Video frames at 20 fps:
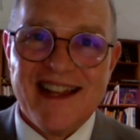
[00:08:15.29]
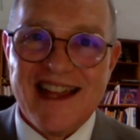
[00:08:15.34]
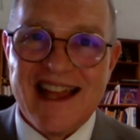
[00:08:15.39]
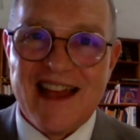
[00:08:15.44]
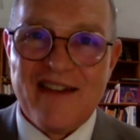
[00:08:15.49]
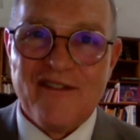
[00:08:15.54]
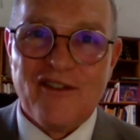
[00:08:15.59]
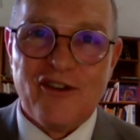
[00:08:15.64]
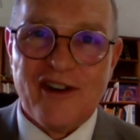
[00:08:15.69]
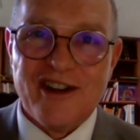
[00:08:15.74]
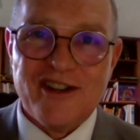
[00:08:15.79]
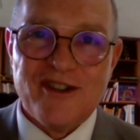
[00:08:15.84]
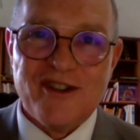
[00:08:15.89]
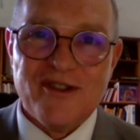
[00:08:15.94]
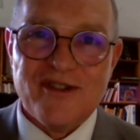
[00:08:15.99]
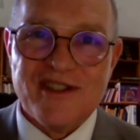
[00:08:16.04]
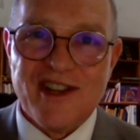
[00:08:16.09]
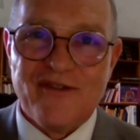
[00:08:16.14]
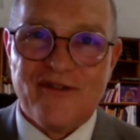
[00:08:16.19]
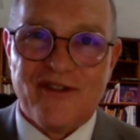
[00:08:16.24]
Have a great
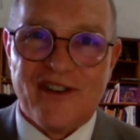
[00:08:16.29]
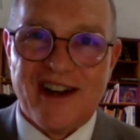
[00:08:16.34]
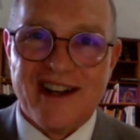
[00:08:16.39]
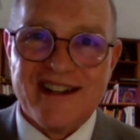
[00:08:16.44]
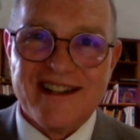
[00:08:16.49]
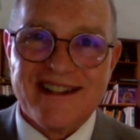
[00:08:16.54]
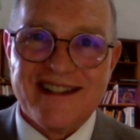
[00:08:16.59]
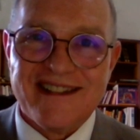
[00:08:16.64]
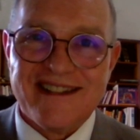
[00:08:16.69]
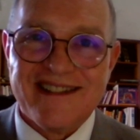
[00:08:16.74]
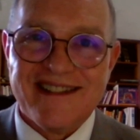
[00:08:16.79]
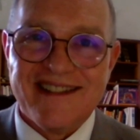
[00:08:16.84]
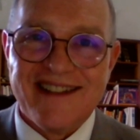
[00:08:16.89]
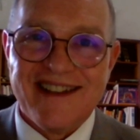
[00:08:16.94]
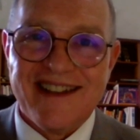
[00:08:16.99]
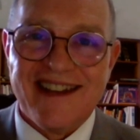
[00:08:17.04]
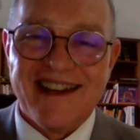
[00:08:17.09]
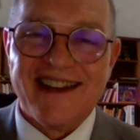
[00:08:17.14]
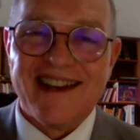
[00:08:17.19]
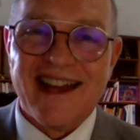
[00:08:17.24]
Tuesday, friends,
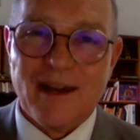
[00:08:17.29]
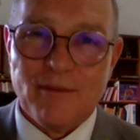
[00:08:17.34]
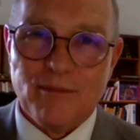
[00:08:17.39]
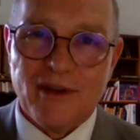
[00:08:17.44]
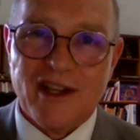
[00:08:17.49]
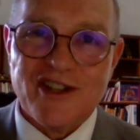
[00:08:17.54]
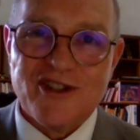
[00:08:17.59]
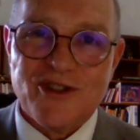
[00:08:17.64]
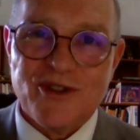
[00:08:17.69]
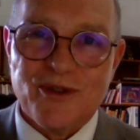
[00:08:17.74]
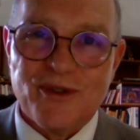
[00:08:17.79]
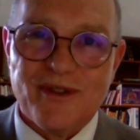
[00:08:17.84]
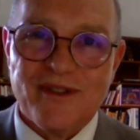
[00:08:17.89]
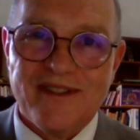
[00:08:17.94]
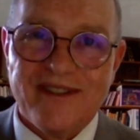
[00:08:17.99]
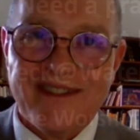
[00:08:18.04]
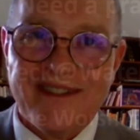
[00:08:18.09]
and God bless you.